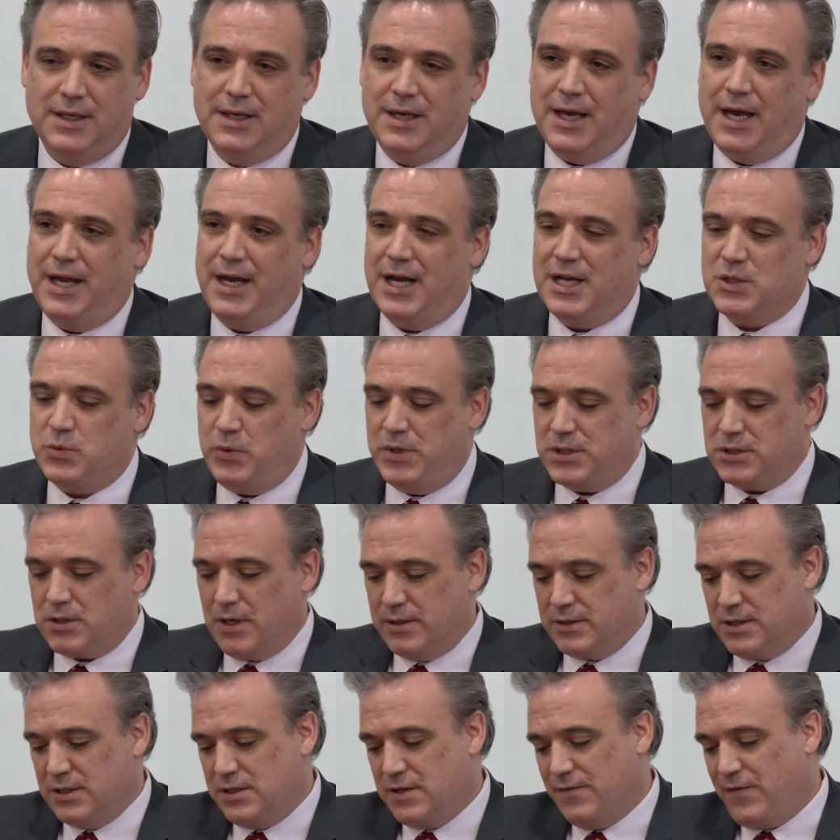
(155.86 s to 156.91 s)
And as we start
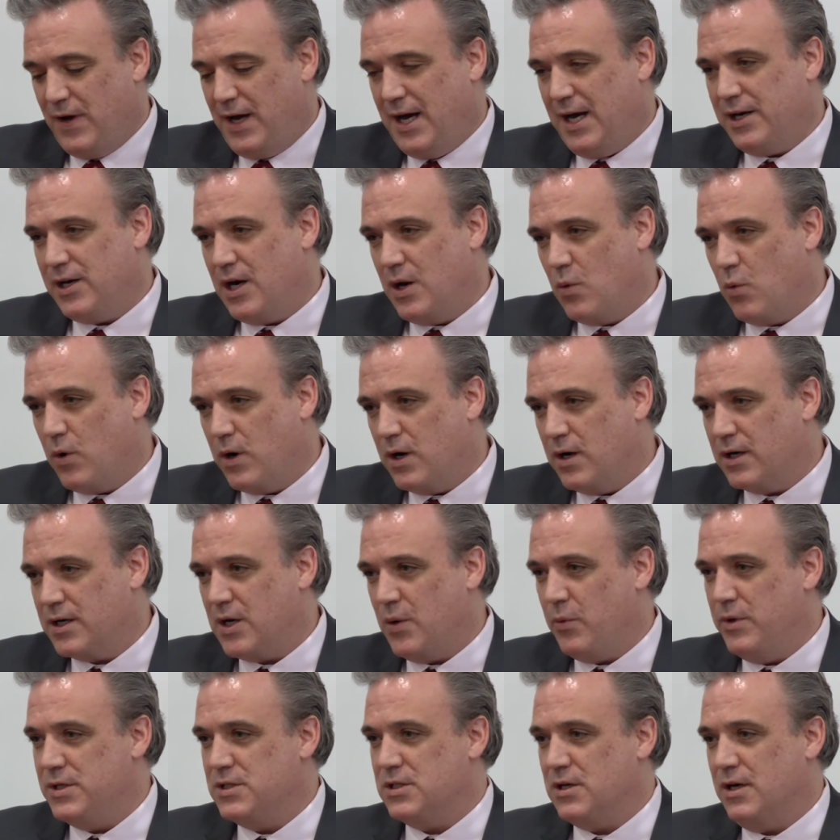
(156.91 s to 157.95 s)
to divide our work and
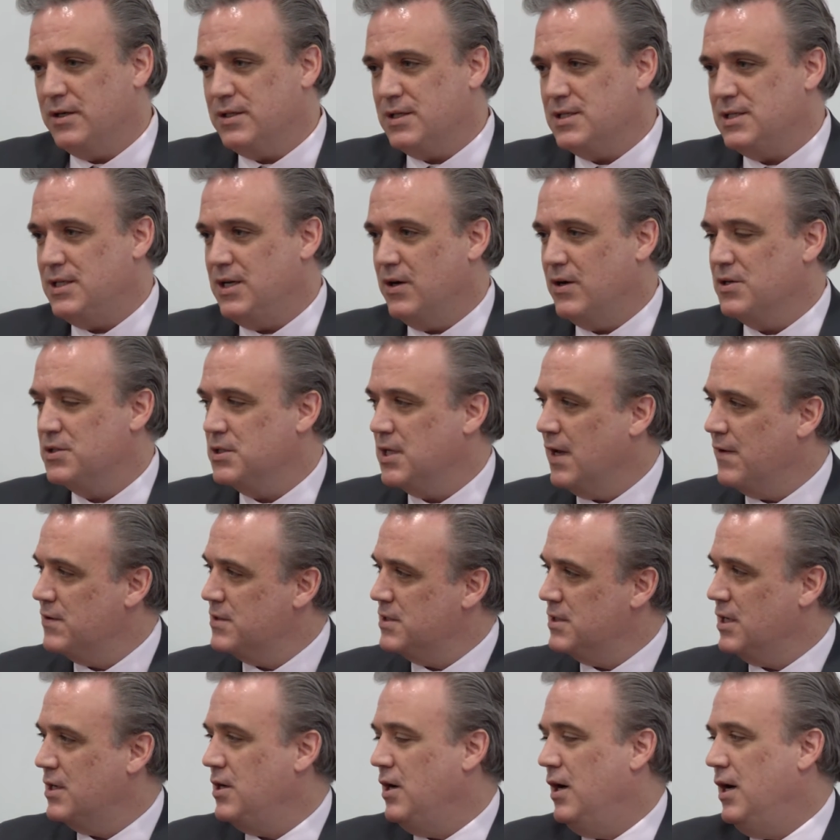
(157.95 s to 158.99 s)
we start to see ourselves as
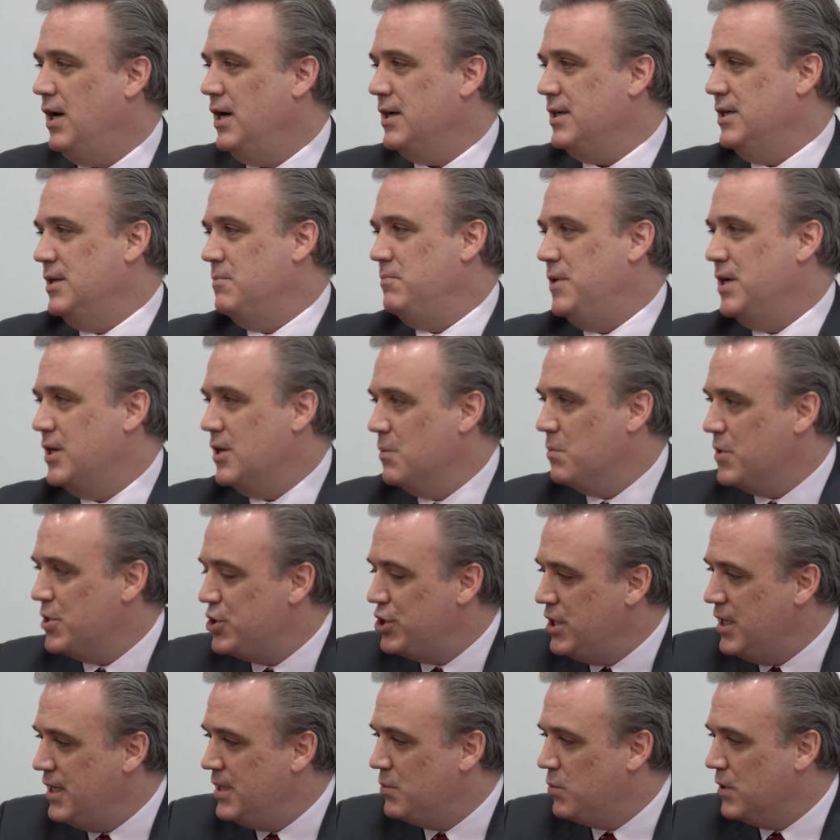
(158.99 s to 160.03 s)
a cog in a bigger
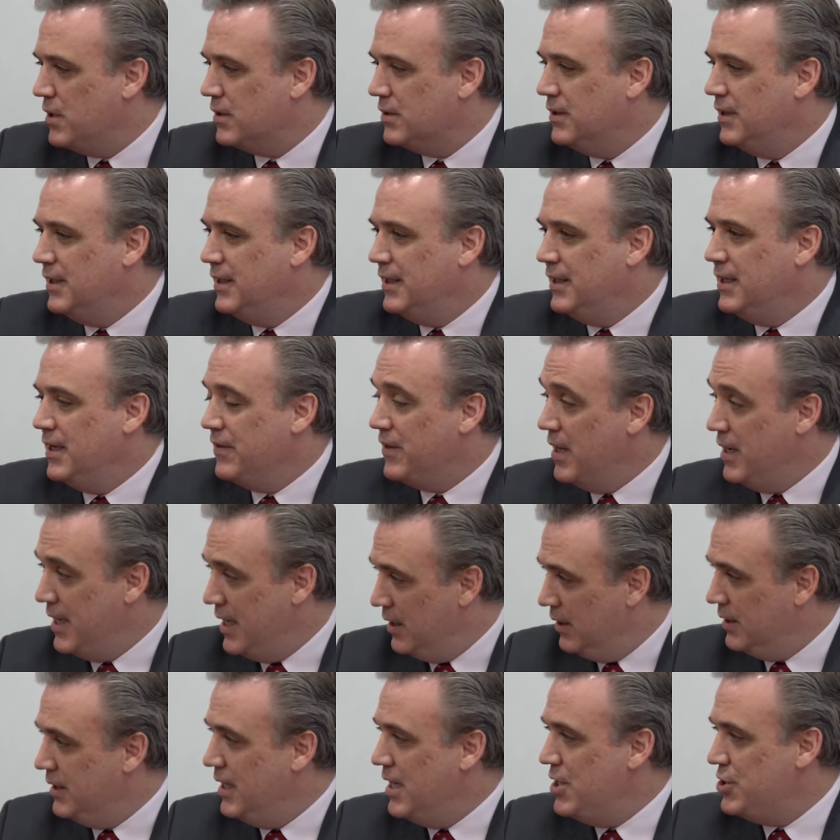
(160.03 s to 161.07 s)
machine, well, then
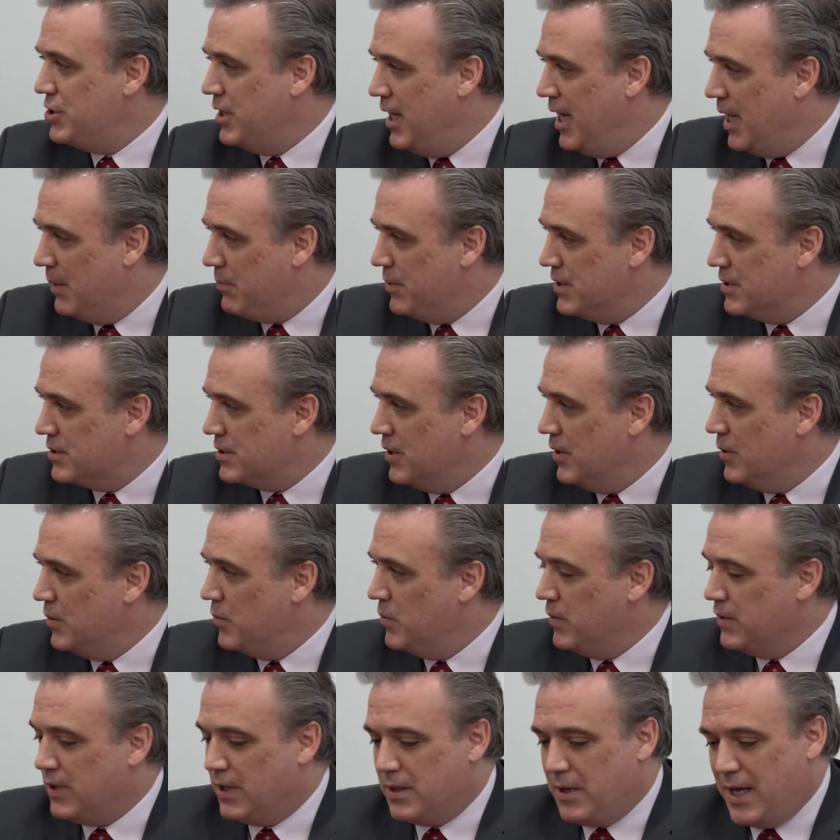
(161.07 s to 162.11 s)
alienation happens.
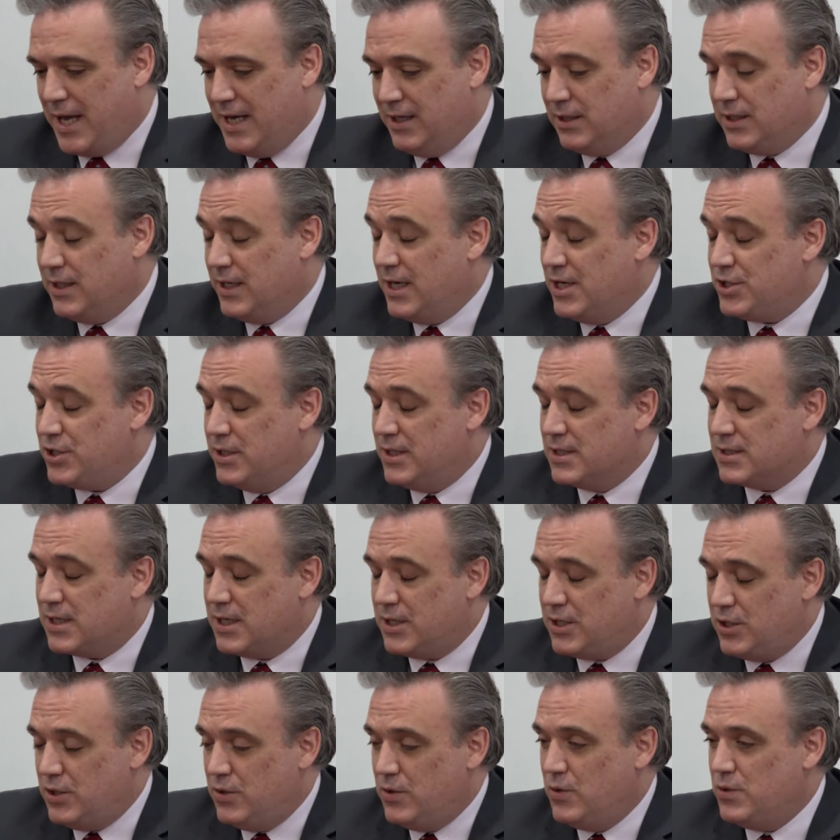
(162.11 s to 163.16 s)
So alienation is a
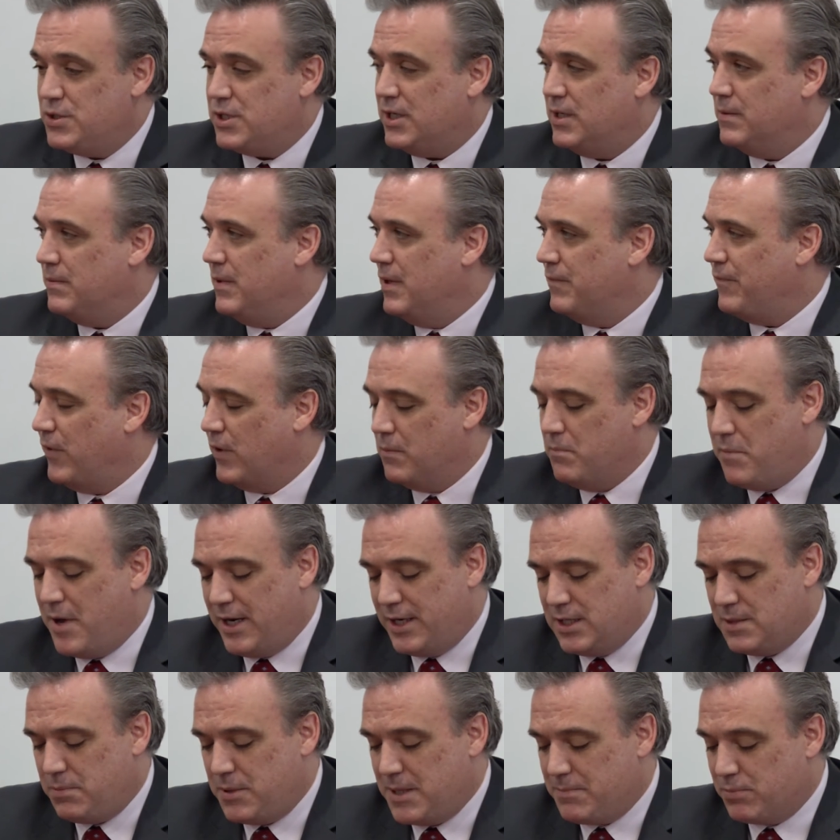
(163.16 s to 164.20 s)
huge, for
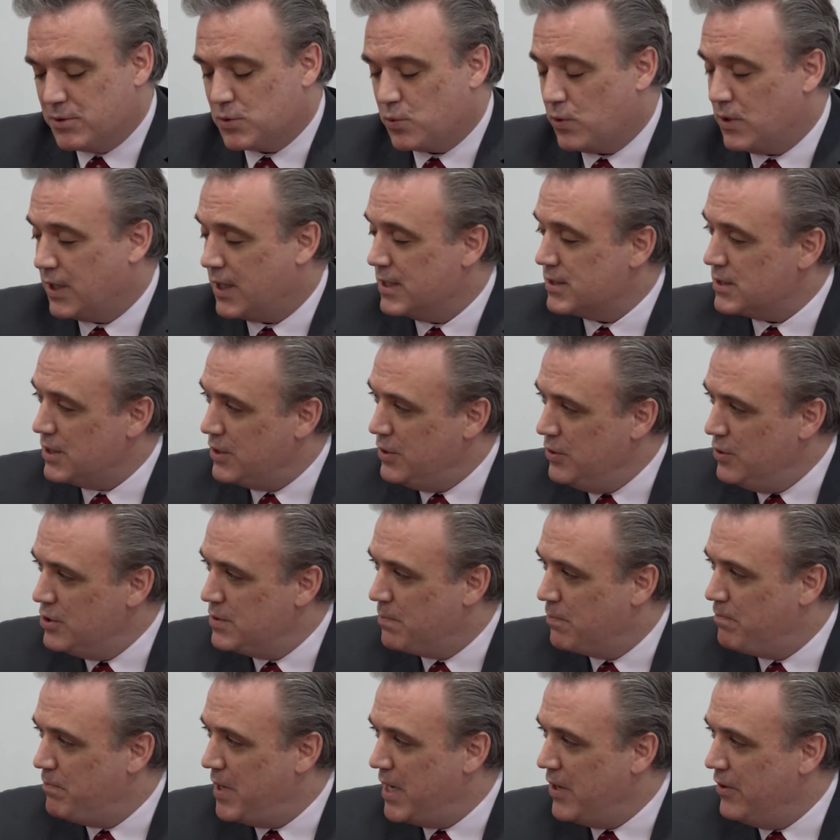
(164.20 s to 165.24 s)
many people's work, it's a huge
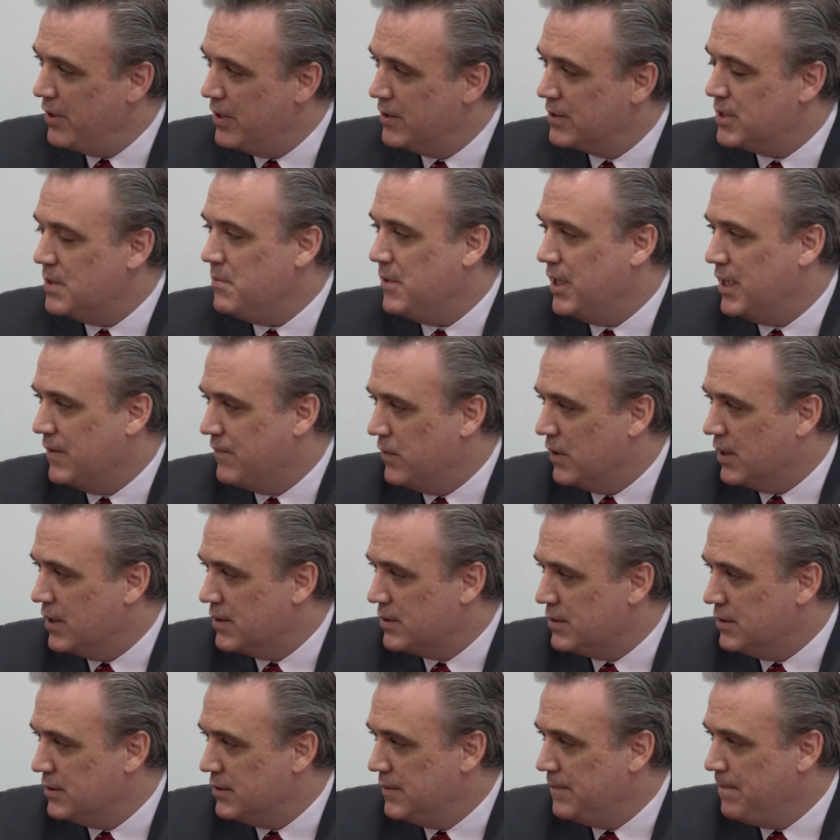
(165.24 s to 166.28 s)
barrier to meaningfulness.